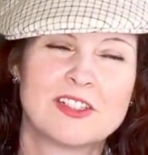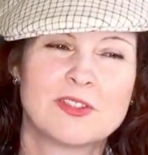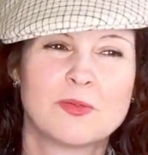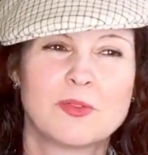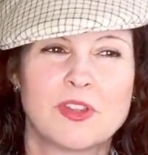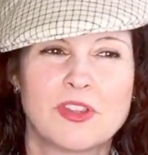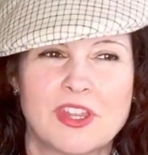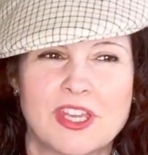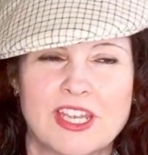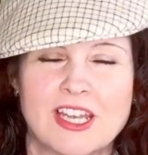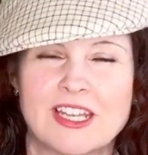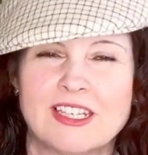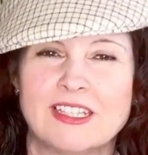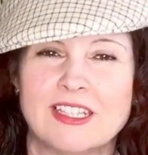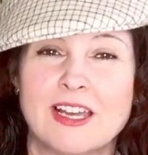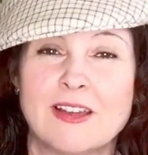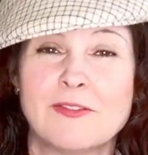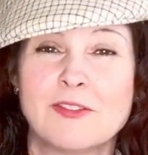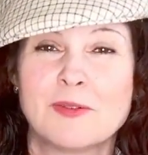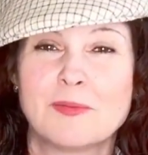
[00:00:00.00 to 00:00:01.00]
the thing I
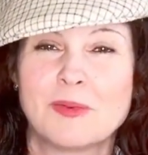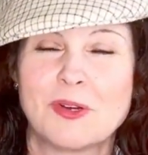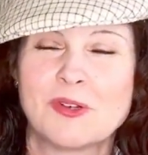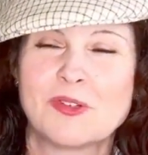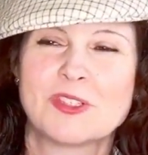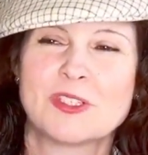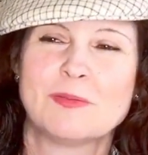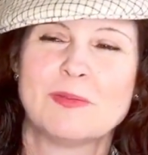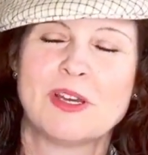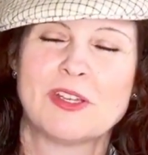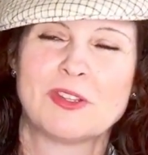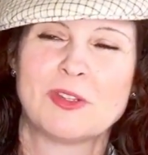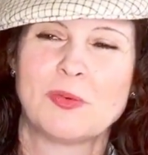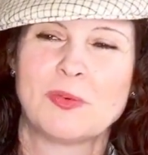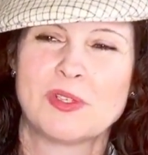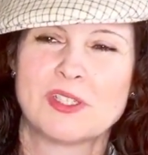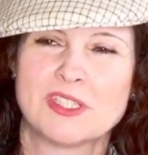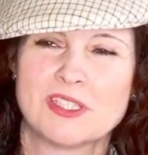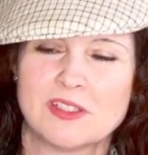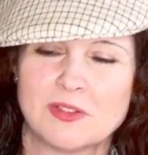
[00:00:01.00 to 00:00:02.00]
love the most about The
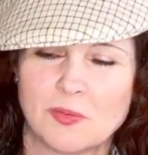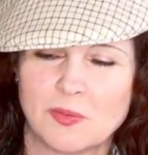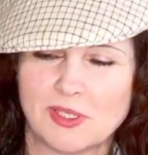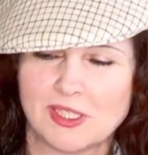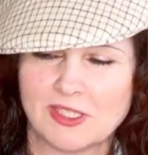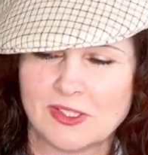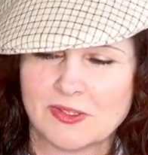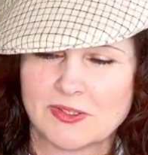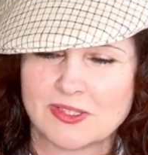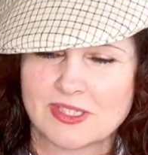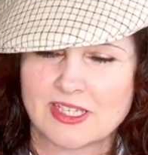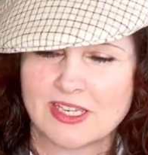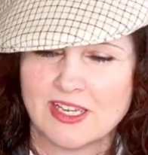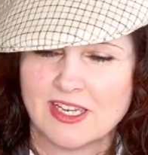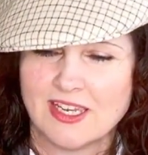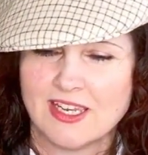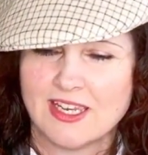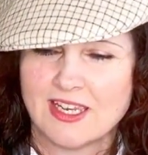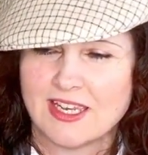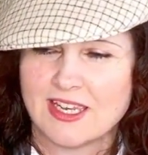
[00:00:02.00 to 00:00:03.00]
Wind and the Willows,
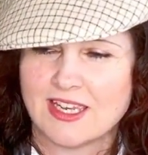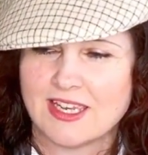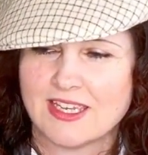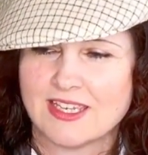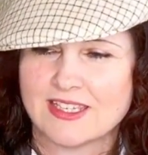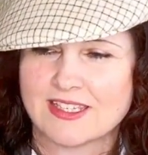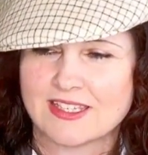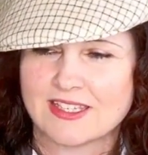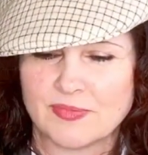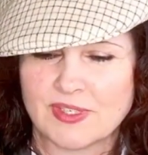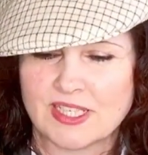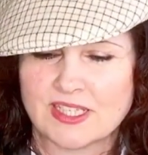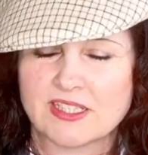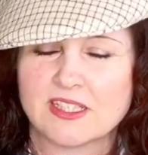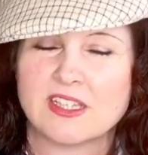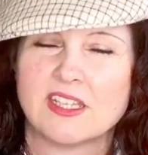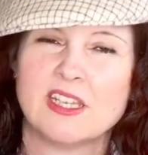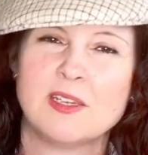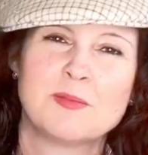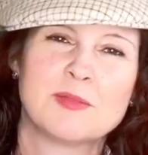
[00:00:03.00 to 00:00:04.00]
is its
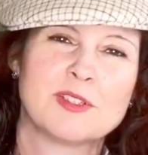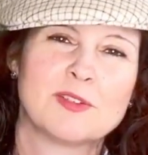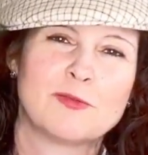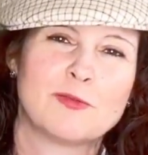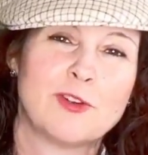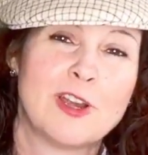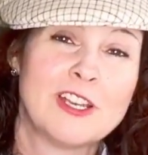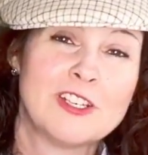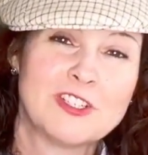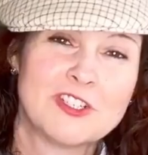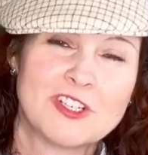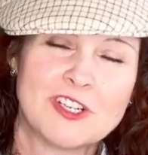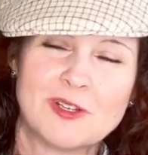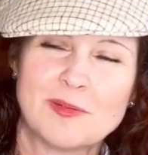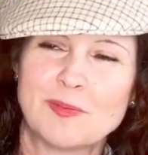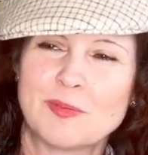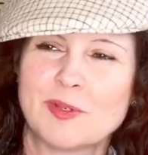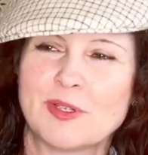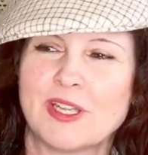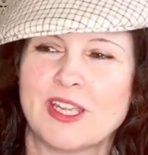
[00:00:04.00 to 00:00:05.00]
themes of
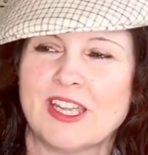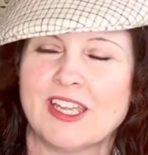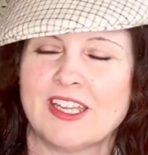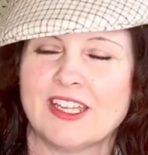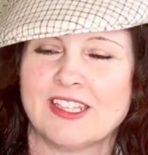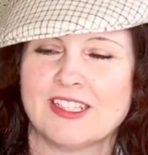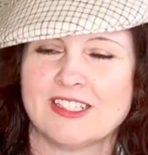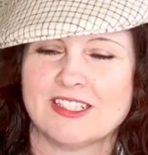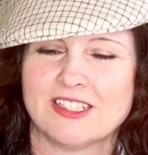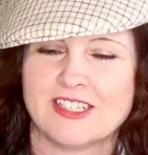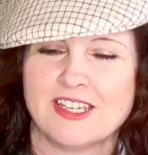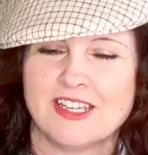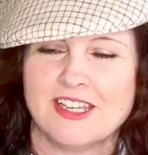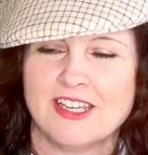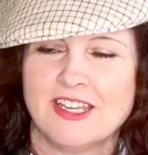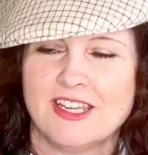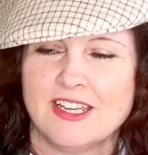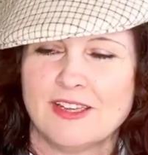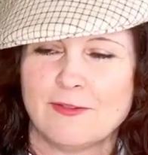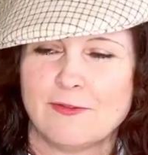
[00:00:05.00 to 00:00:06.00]
friendship and
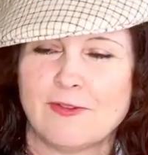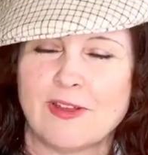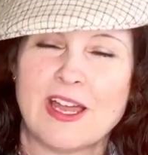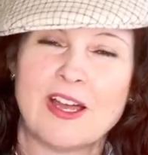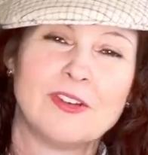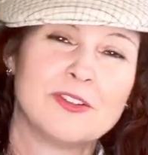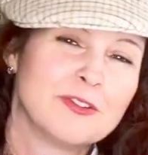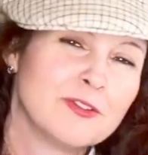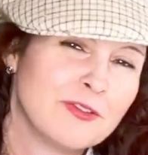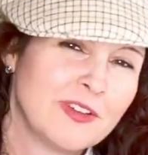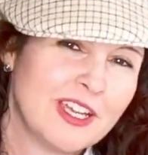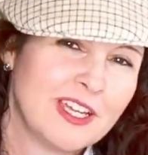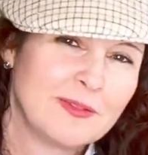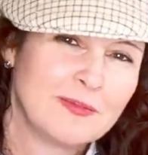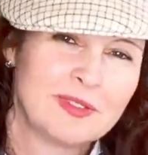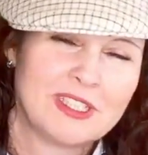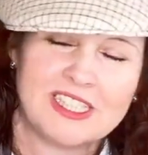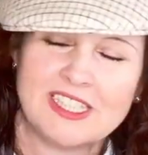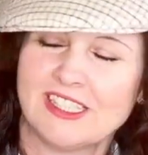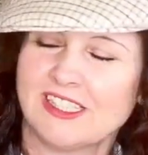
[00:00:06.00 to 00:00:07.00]
found
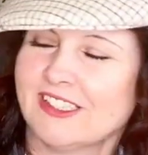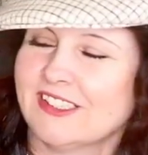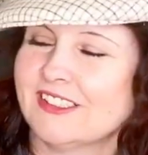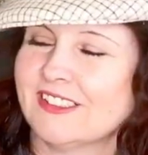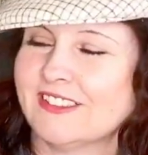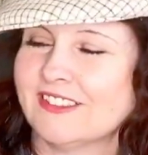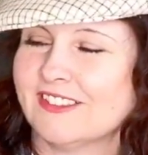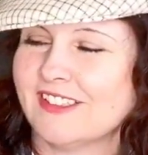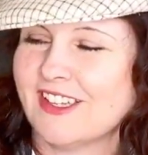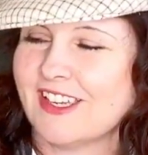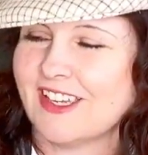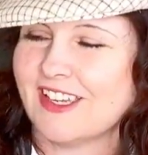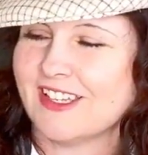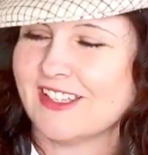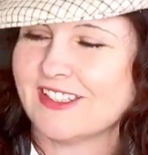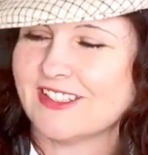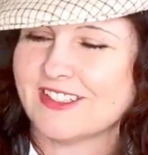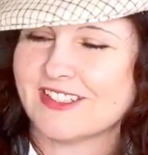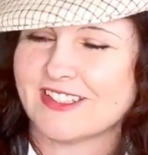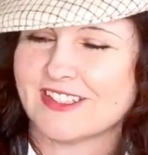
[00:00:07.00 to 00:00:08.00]
family
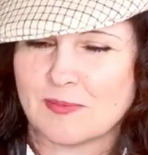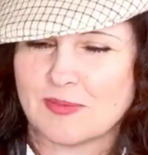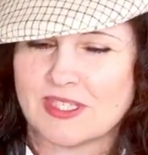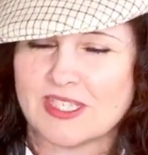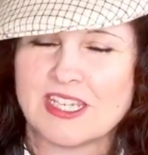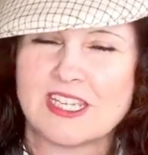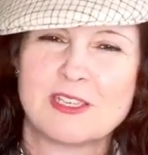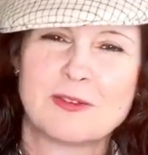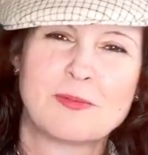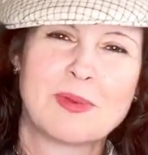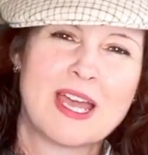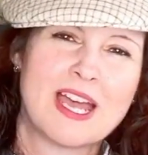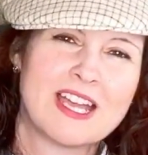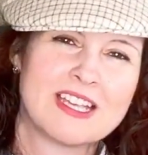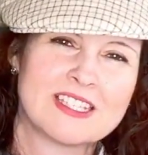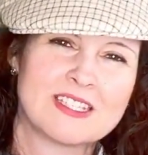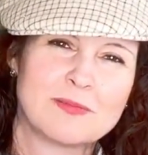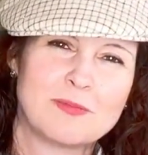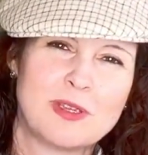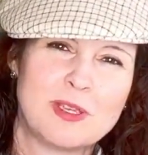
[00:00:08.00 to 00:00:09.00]
and seeing
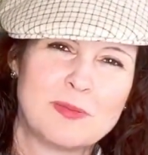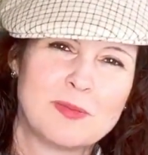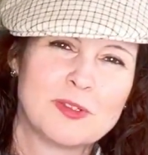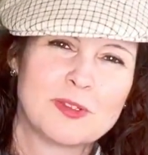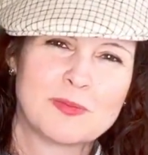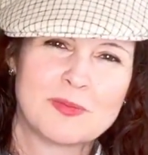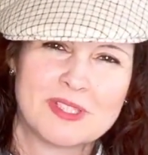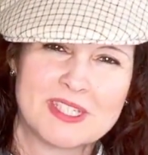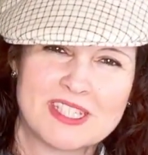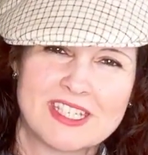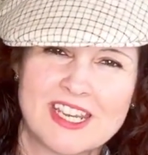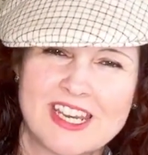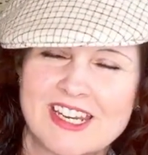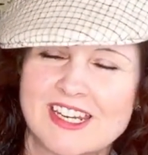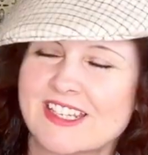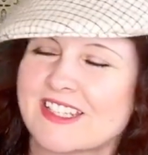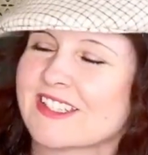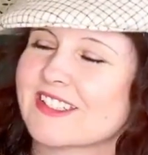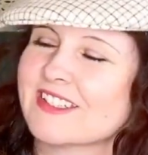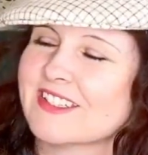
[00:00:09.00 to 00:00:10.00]
past people's
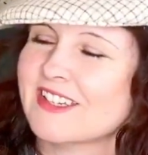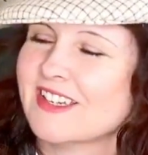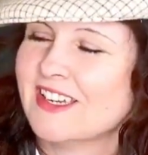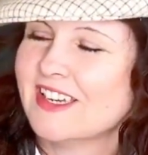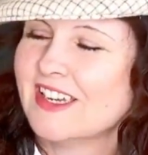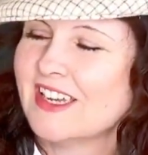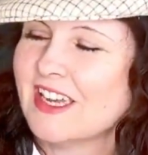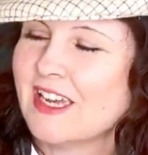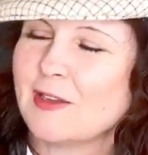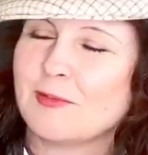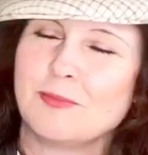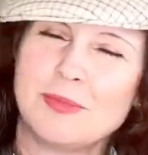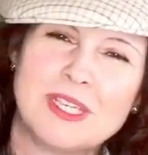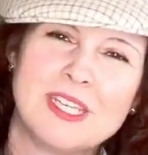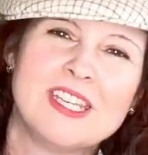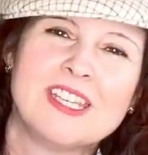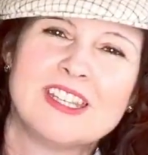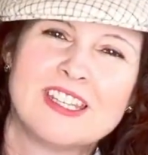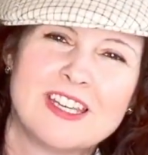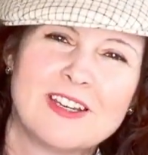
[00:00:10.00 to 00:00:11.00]
mistakes and
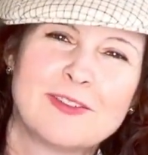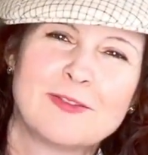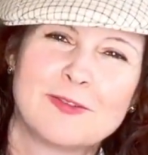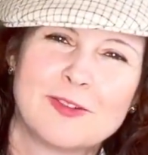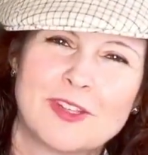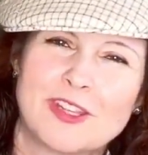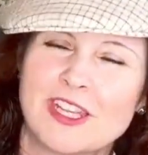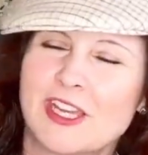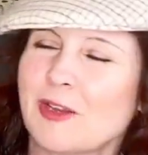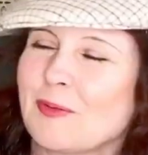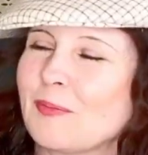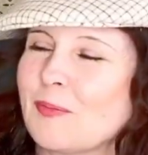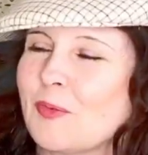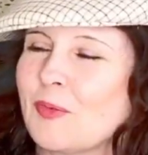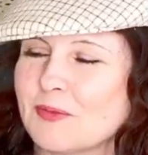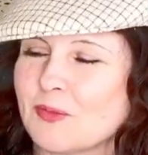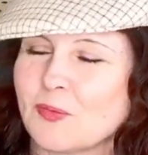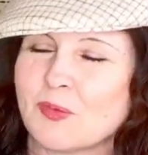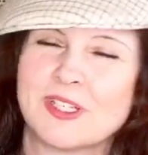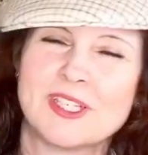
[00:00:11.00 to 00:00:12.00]
being there for them
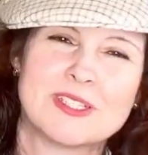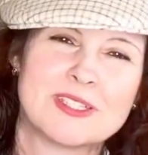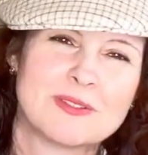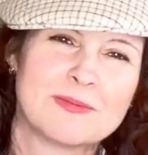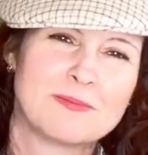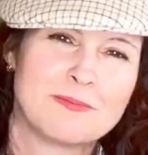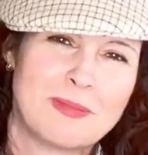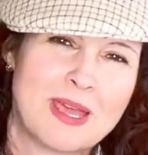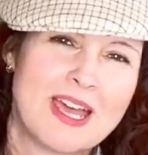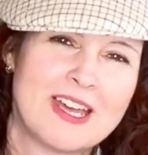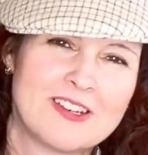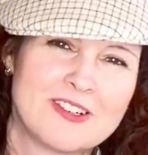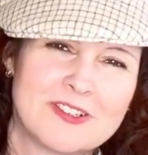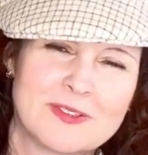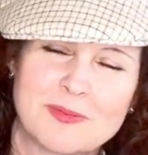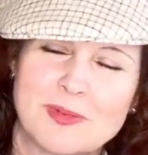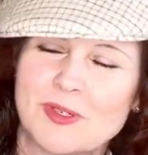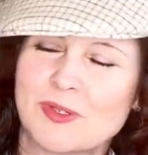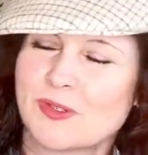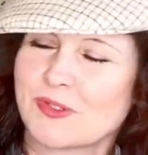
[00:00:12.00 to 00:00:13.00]
when it
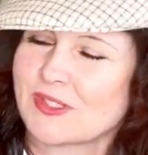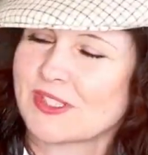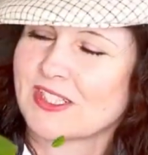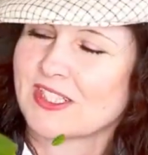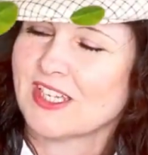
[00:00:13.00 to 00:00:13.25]
matters most.